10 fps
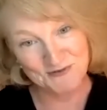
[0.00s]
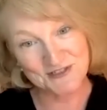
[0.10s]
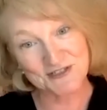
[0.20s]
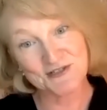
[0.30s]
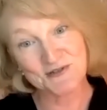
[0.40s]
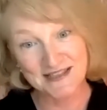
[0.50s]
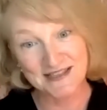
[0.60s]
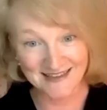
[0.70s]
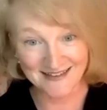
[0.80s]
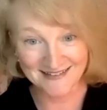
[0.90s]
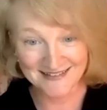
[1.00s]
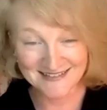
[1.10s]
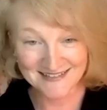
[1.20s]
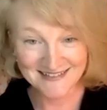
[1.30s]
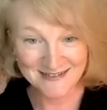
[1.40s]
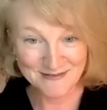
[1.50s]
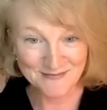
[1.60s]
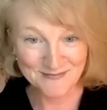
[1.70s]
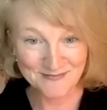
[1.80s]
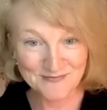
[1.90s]
to join that
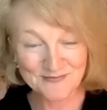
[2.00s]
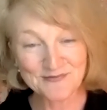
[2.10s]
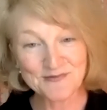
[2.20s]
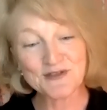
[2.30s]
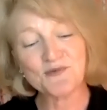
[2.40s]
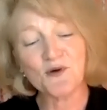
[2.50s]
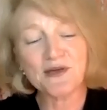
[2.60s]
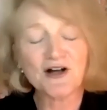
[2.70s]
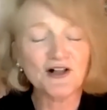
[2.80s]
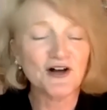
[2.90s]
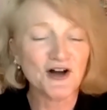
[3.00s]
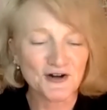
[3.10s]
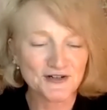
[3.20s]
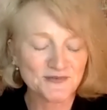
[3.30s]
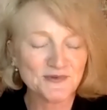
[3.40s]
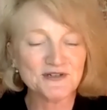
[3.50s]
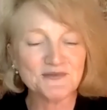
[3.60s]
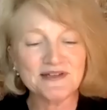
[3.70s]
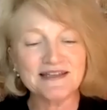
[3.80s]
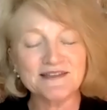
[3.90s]
what we call heart, which
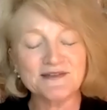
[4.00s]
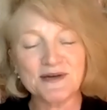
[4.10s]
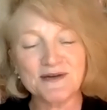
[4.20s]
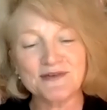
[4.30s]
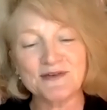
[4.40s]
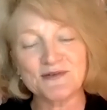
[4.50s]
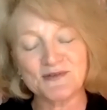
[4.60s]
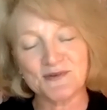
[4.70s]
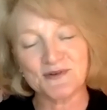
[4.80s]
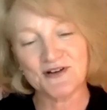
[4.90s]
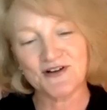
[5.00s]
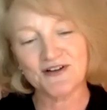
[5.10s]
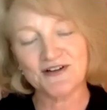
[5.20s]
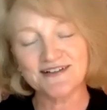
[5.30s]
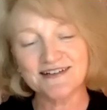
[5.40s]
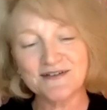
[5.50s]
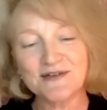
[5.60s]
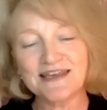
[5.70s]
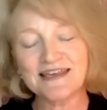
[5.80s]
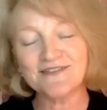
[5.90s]
really the way we use the word heart, you know,
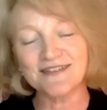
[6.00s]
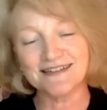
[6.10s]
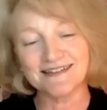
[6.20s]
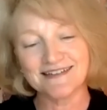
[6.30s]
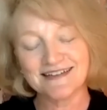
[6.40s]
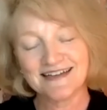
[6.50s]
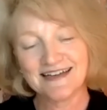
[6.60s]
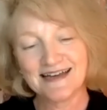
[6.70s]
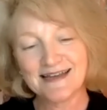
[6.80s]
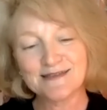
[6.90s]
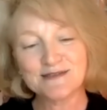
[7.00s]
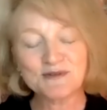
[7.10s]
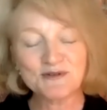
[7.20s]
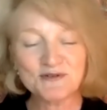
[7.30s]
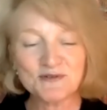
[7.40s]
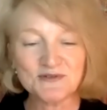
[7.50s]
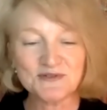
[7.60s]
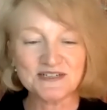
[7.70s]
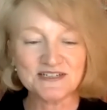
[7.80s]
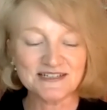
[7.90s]
even in the spiritual
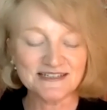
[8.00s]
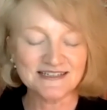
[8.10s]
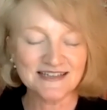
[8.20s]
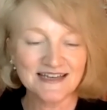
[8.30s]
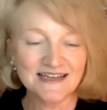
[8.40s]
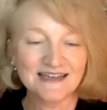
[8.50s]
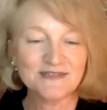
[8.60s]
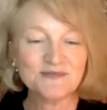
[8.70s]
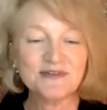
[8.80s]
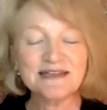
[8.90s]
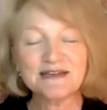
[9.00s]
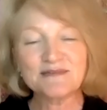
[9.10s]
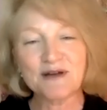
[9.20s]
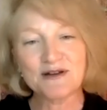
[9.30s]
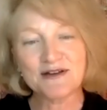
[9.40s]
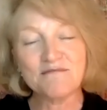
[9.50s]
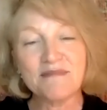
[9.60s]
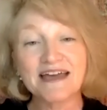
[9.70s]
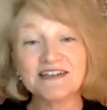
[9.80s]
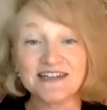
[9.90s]
traditions, is really about
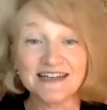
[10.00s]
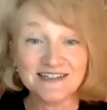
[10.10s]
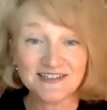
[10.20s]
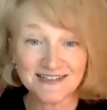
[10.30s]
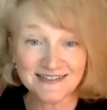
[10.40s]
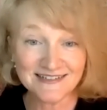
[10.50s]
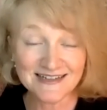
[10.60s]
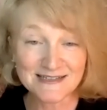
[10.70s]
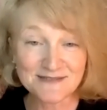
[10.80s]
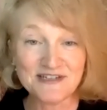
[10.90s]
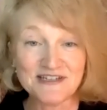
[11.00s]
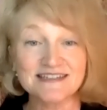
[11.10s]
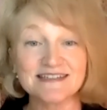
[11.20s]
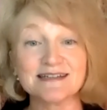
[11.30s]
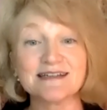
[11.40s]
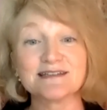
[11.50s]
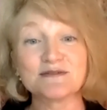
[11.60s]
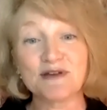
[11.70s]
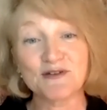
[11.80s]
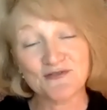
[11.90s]
imagination as much as it is
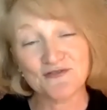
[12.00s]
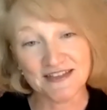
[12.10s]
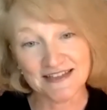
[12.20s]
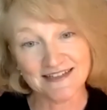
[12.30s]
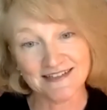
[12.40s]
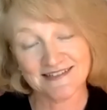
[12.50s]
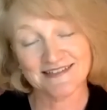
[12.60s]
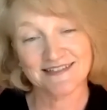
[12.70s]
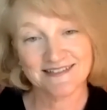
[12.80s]
about feelings.